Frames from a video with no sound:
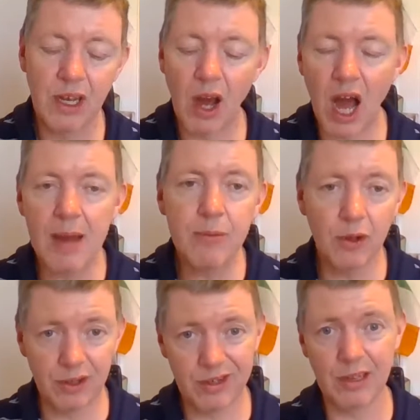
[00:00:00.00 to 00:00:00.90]
Now, I'm
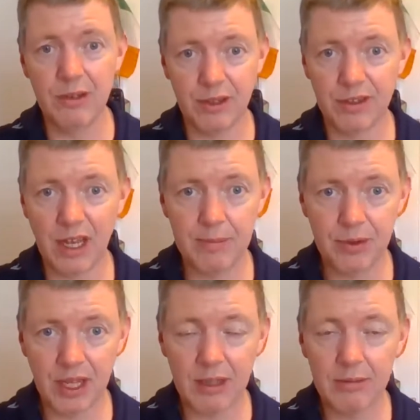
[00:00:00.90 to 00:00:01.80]
going to tell you the
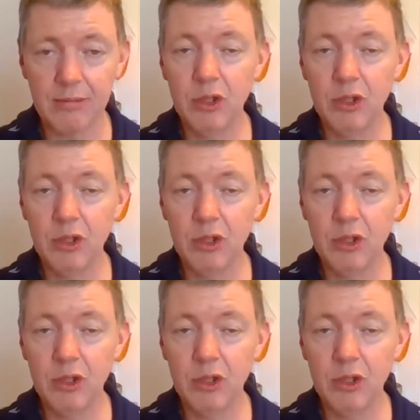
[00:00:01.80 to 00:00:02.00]
same thing.